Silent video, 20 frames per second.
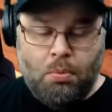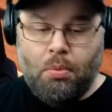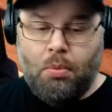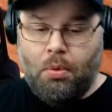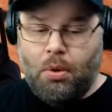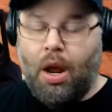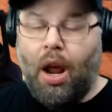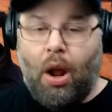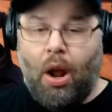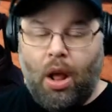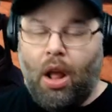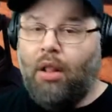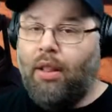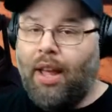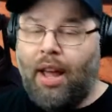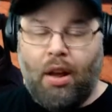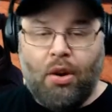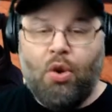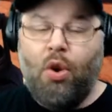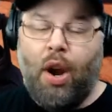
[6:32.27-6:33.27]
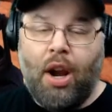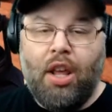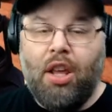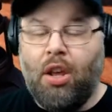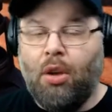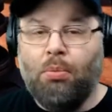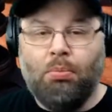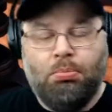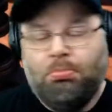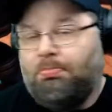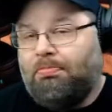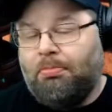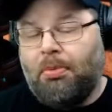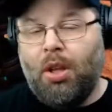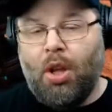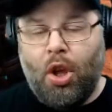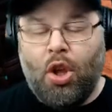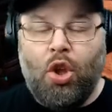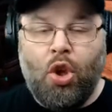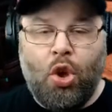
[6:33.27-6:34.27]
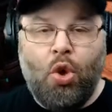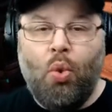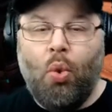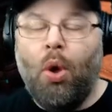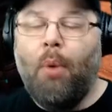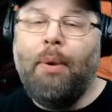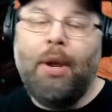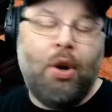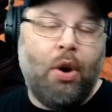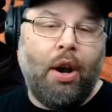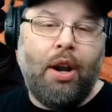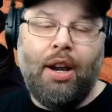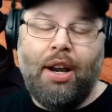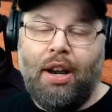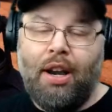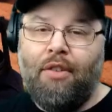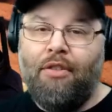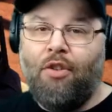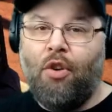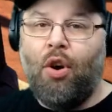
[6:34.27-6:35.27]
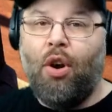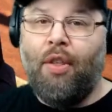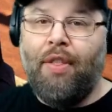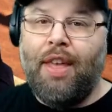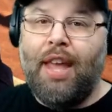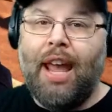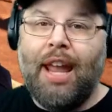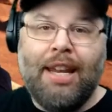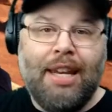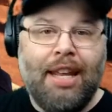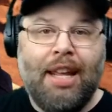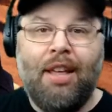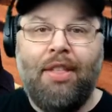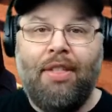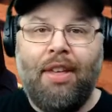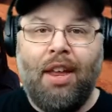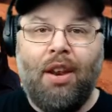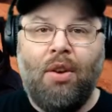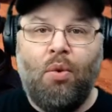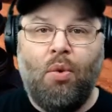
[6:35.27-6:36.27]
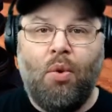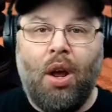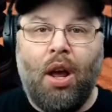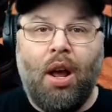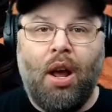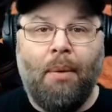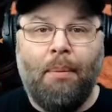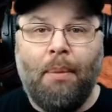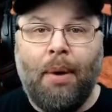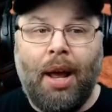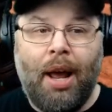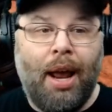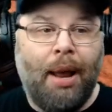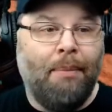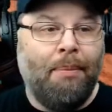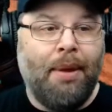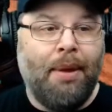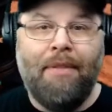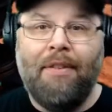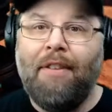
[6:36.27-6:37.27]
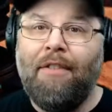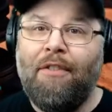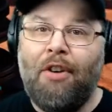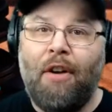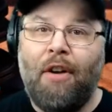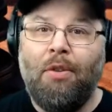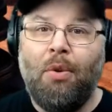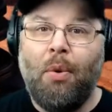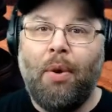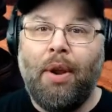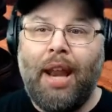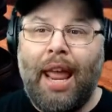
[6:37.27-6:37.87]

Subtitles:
I'll credit you. You will be credited for the idea that I'm giving for everyone.